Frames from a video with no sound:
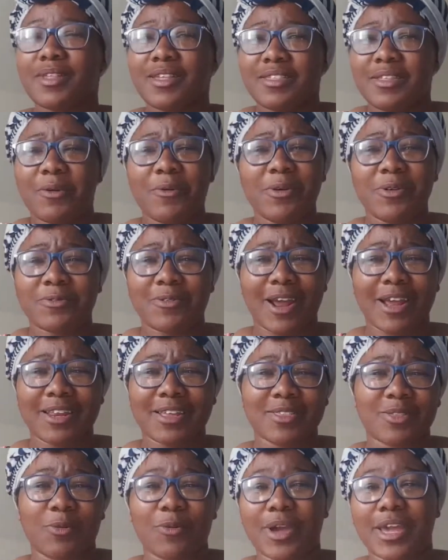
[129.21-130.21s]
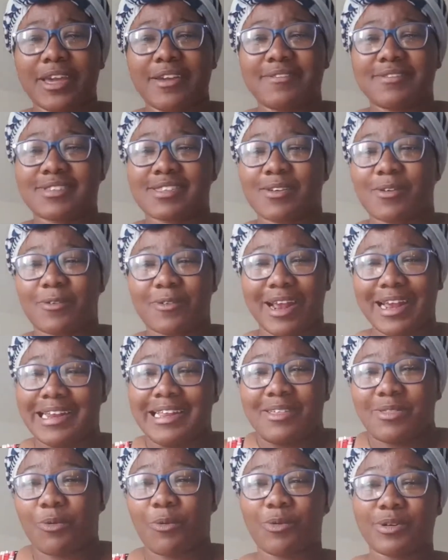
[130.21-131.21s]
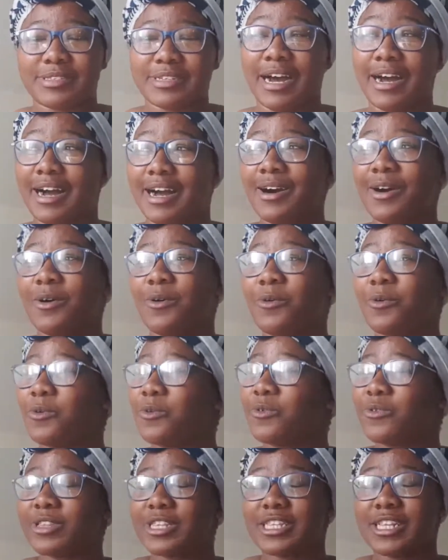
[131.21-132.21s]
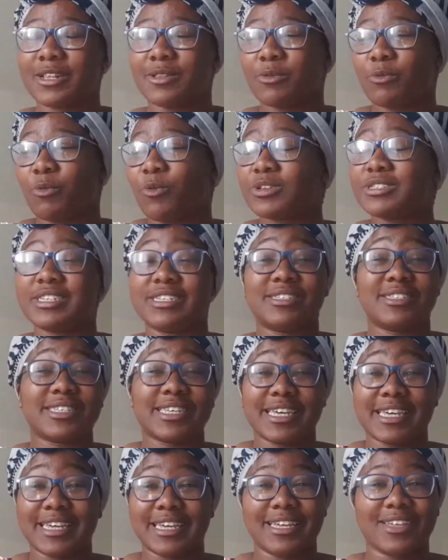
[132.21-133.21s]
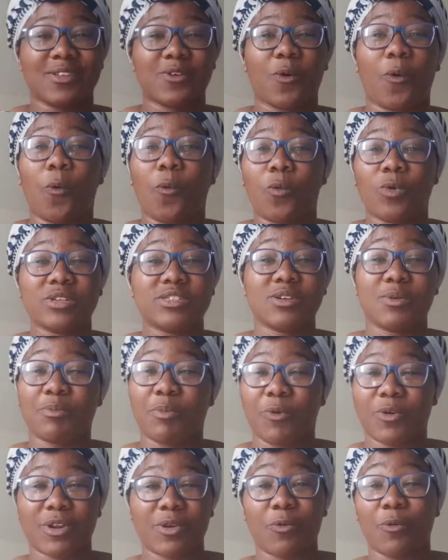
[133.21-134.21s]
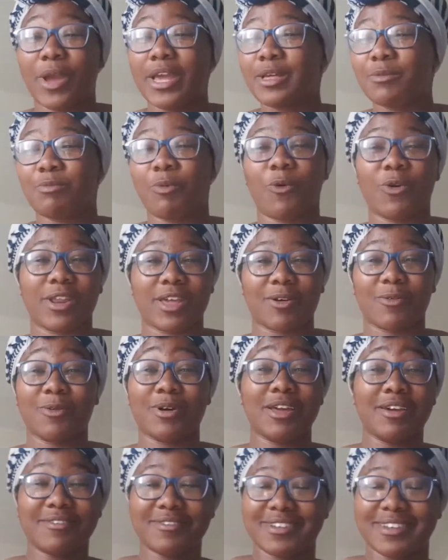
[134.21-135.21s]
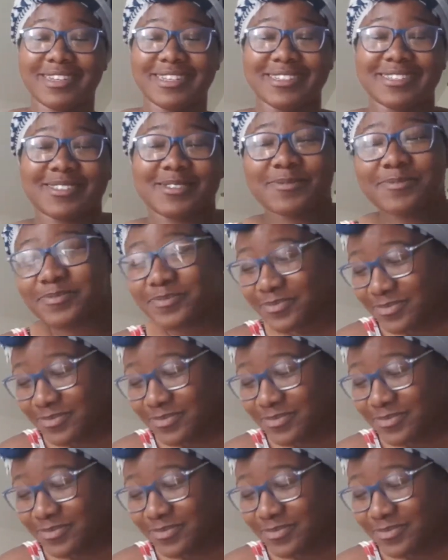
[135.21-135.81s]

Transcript: they weren't riding the waves, they were riding the water, or water skiing, or waterboarding, wakeboarding, whatever it is.